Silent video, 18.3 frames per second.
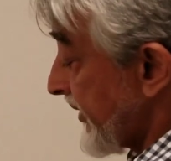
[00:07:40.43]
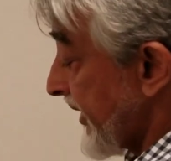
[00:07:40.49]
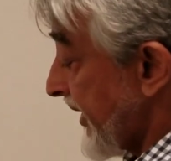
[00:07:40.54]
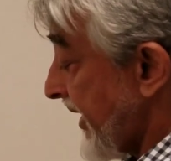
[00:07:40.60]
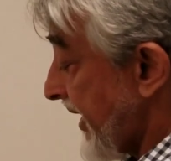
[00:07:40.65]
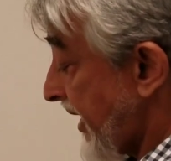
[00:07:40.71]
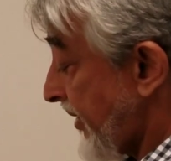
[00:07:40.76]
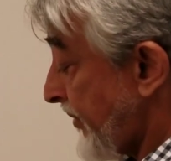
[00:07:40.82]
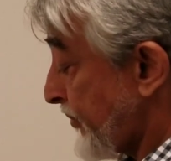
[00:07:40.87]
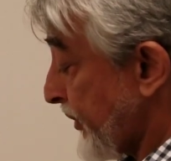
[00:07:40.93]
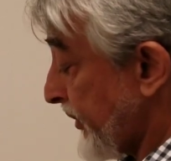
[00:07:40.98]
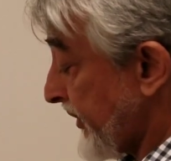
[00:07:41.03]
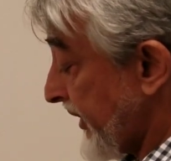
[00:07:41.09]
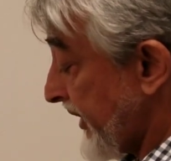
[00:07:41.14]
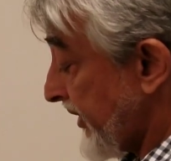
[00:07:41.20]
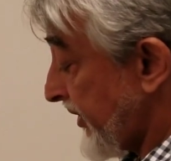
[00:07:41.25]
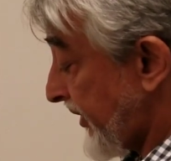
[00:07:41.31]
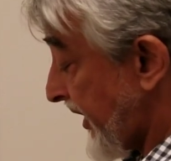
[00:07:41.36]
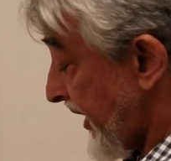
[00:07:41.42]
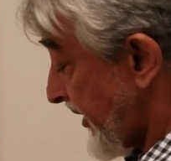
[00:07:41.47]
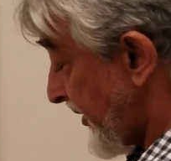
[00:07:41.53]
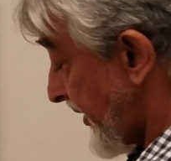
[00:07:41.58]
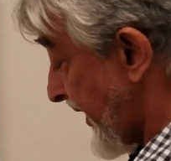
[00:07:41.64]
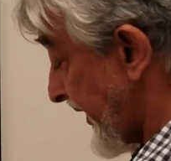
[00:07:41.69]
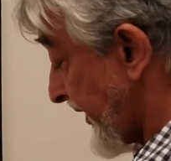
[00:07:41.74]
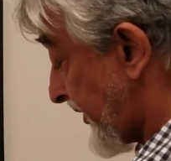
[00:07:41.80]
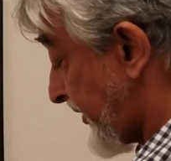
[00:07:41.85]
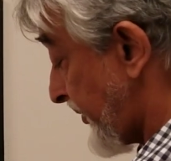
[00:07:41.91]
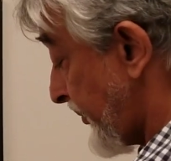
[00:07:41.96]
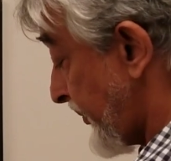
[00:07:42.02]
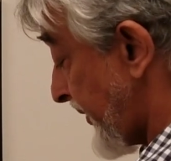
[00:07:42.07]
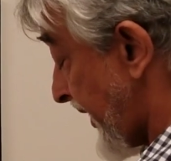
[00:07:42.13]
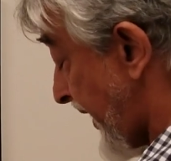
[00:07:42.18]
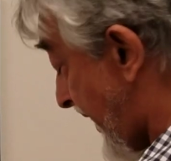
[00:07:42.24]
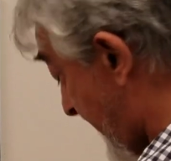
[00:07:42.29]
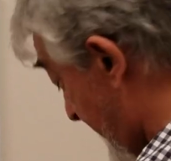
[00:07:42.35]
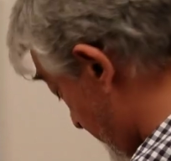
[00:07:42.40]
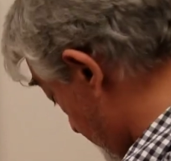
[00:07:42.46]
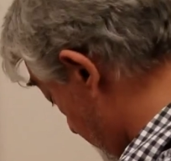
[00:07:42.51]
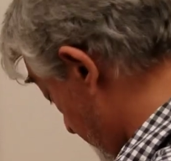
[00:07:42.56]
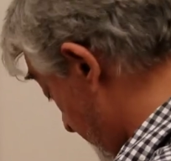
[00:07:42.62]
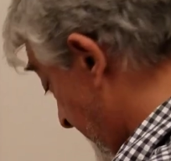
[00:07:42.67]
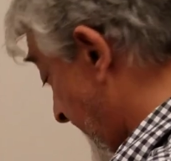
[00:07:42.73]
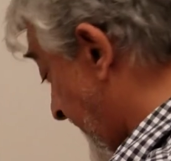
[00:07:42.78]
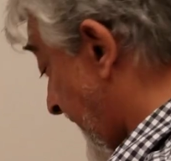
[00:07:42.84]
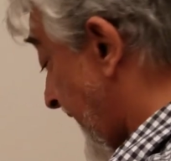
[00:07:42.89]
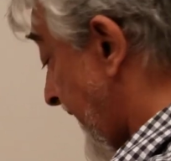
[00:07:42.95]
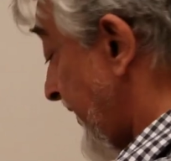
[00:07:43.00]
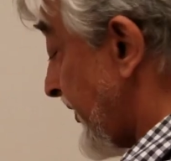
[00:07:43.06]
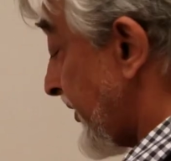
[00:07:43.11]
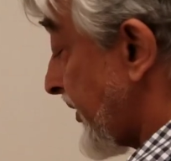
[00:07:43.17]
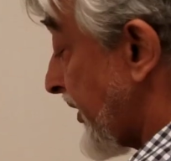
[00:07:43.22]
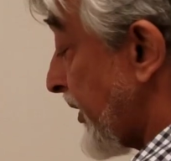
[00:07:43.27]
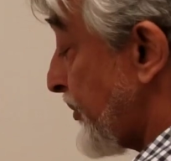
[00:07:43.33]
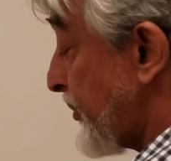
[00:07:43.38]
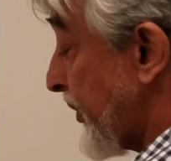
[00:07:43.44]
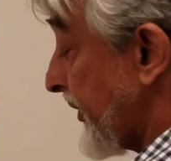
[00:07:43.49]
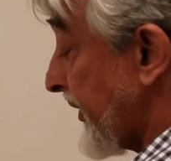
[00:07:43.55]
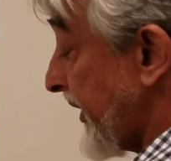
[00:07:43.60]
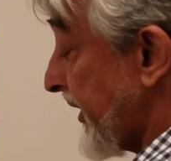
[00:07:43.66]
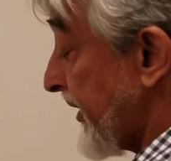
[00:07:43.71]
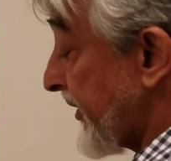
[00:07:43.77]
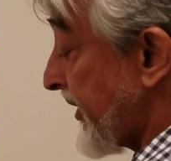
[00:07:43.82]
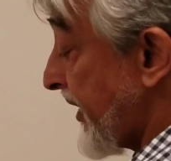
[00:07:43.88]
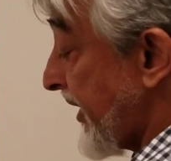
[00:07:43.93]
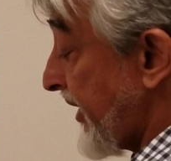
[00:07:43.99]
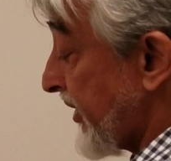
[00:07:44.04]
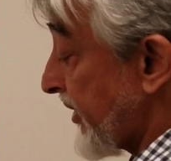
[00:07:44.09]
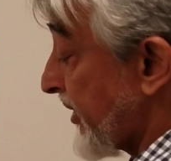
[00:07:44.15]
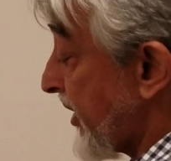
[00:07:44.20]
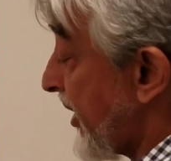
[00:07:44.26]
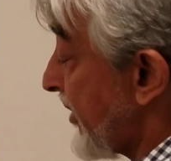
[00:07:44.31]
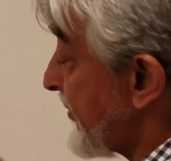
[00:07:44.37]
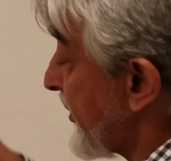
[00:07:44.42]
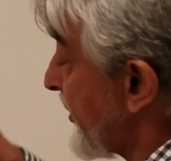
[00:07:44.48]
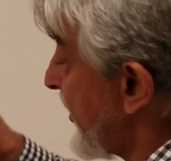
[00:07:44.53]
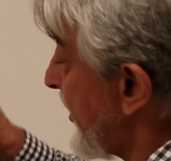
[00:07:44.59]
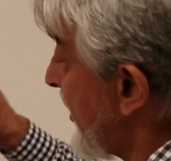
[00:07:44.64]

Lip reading: going to put the indicator light through that, and you're going to put the indicator cover,